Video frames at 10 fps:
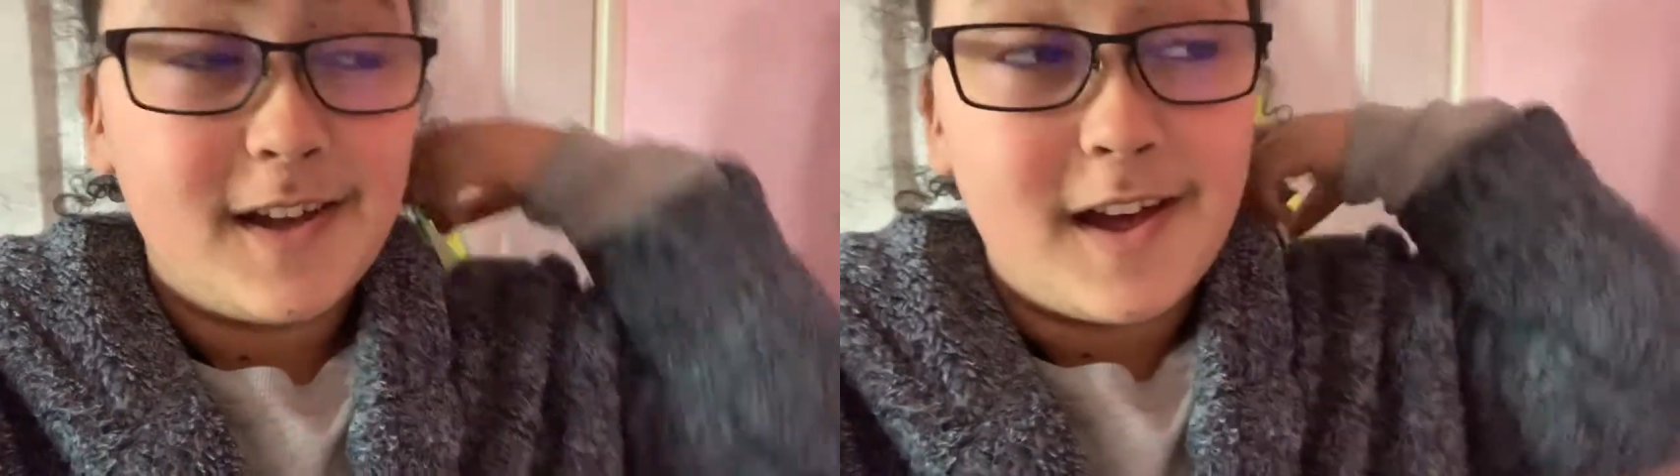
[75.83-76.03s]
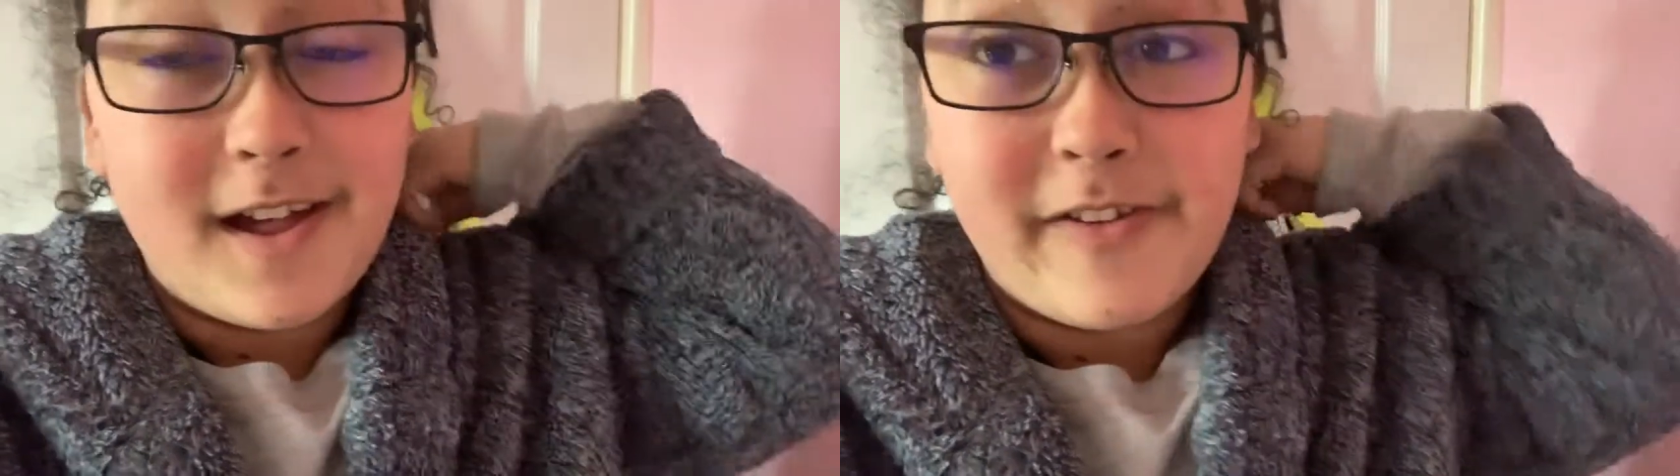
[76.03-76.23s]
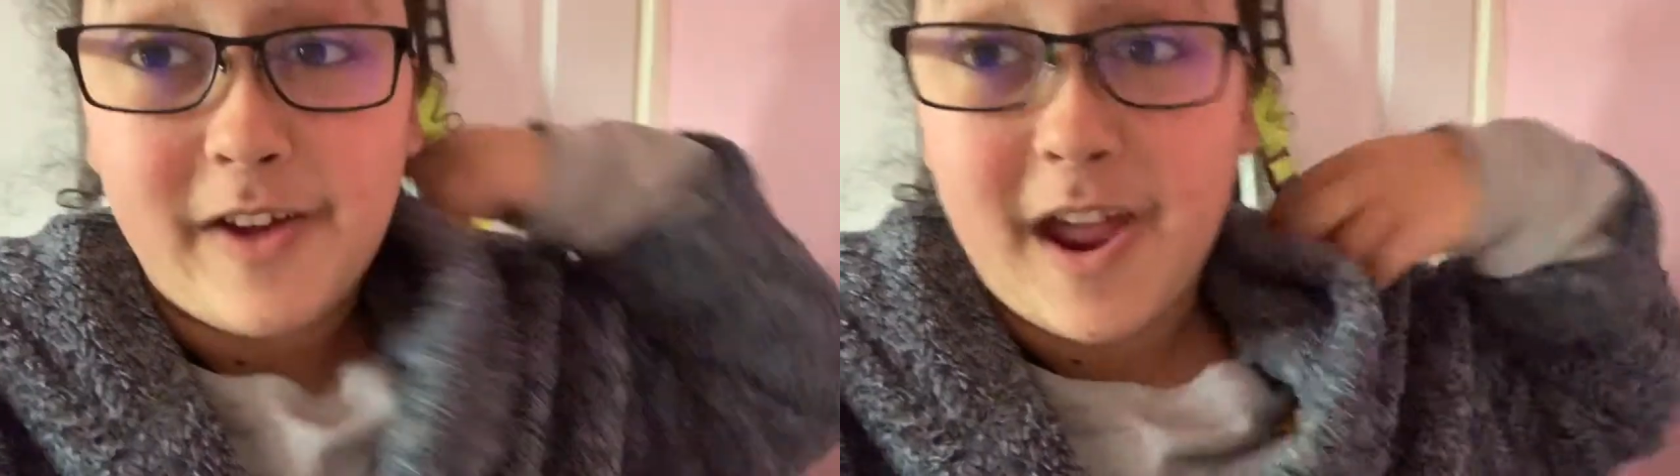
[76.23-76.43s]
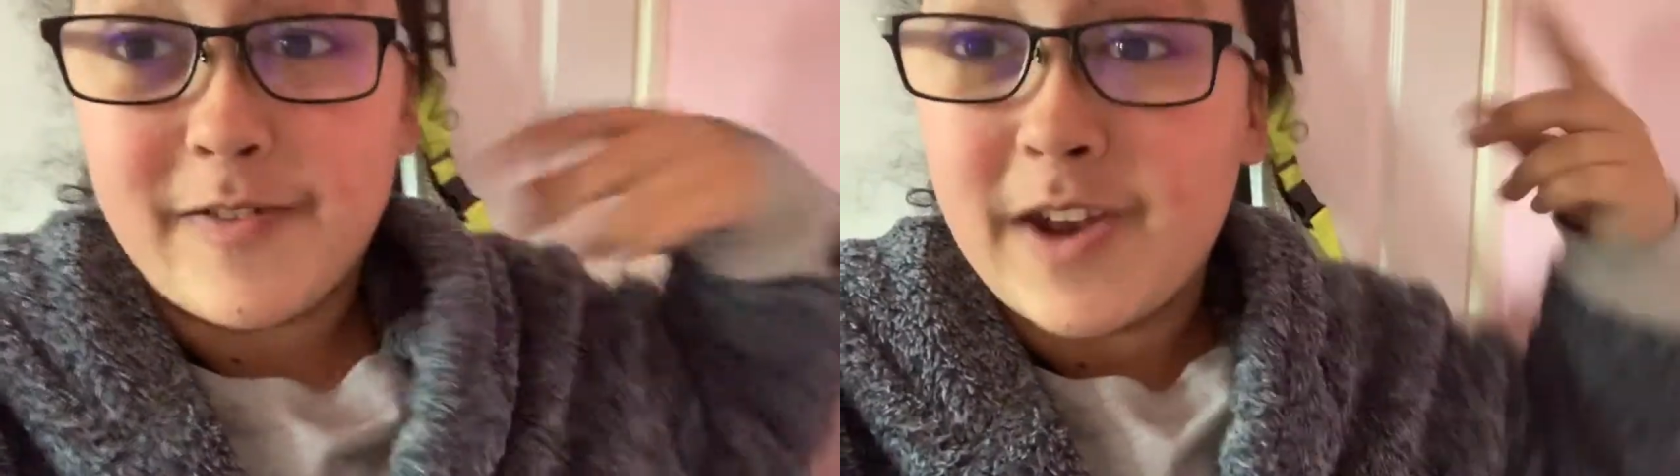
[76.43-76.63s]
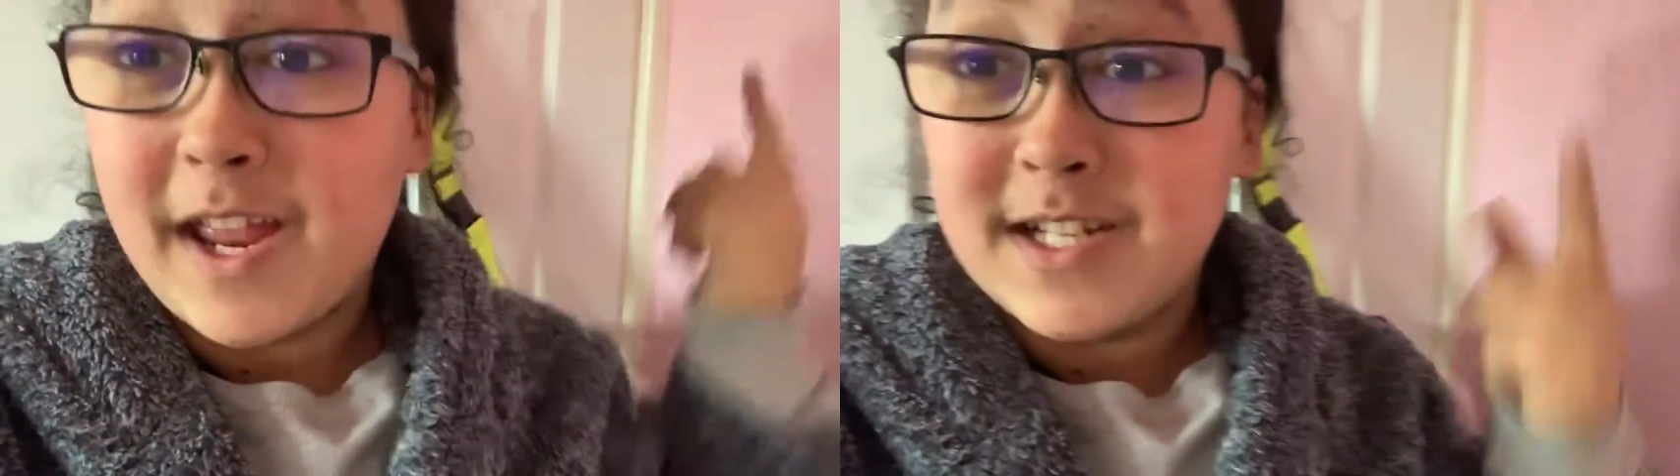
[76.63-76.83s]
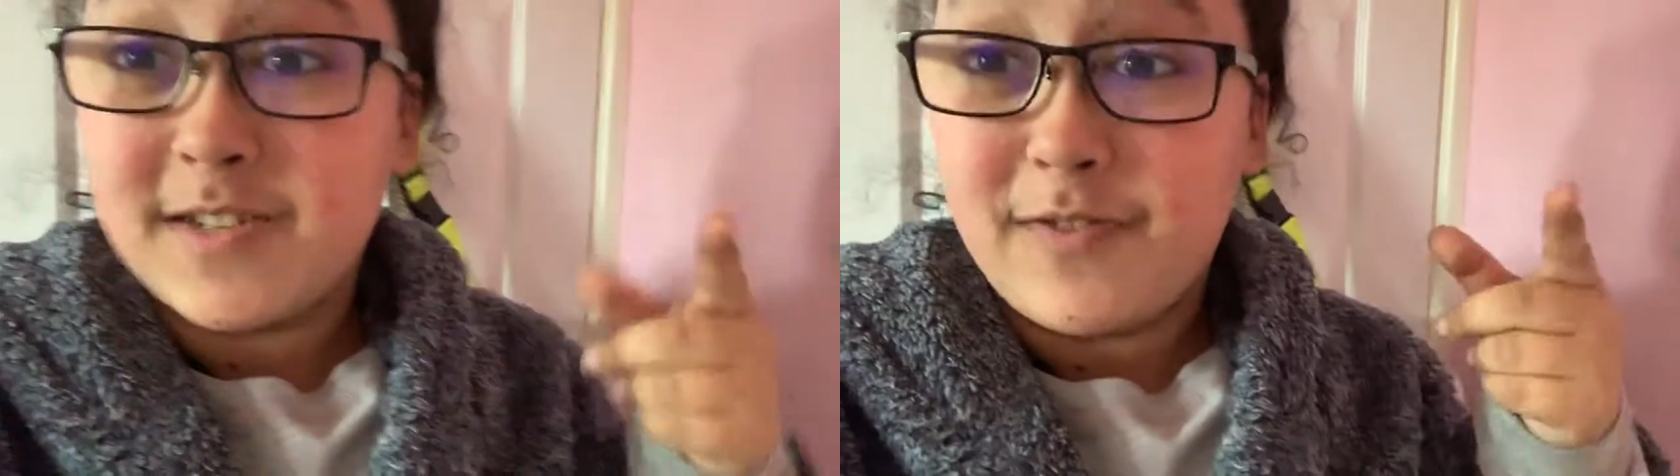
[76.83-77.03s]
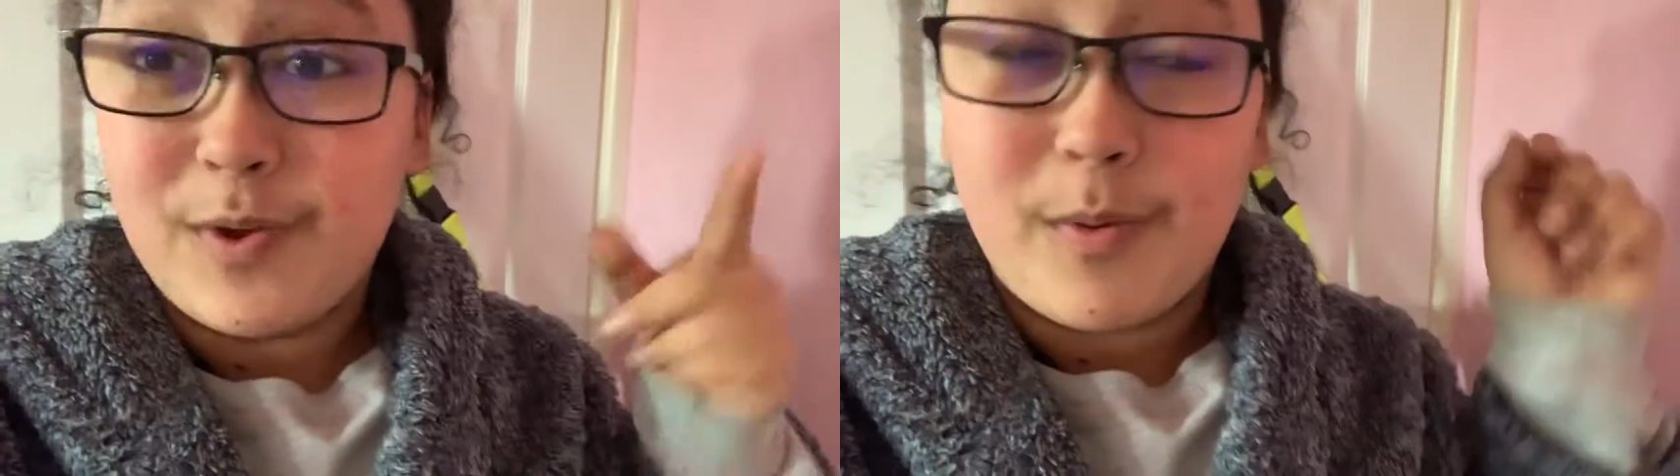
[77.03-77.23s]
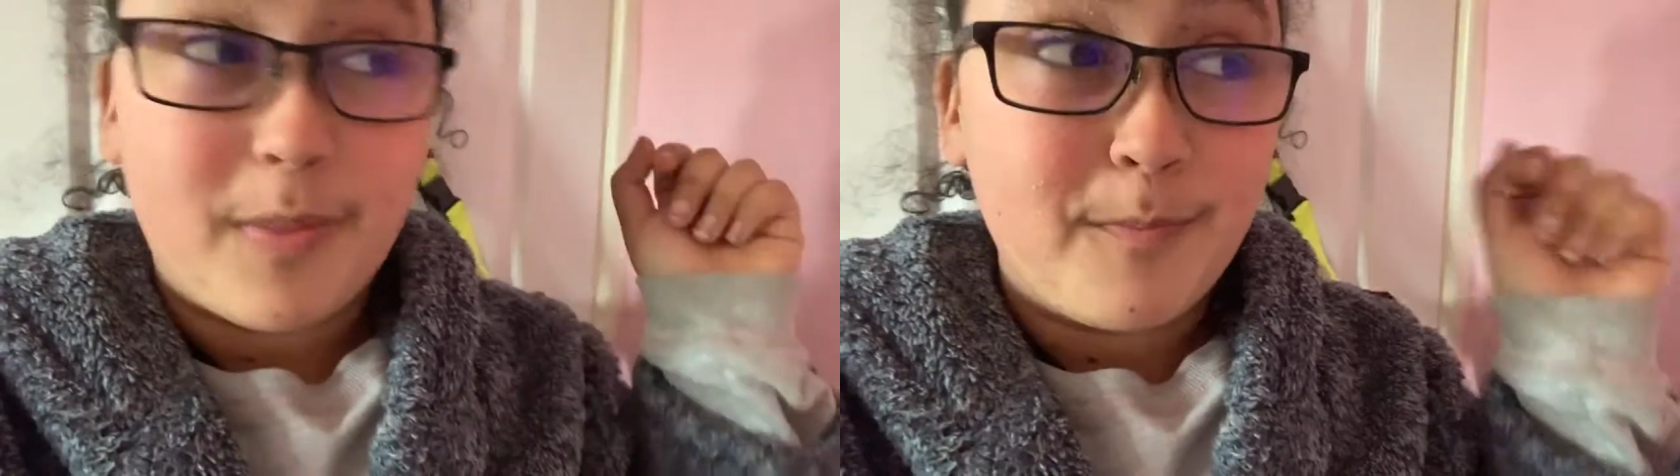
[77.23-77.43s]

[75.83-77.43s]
And I have an interview with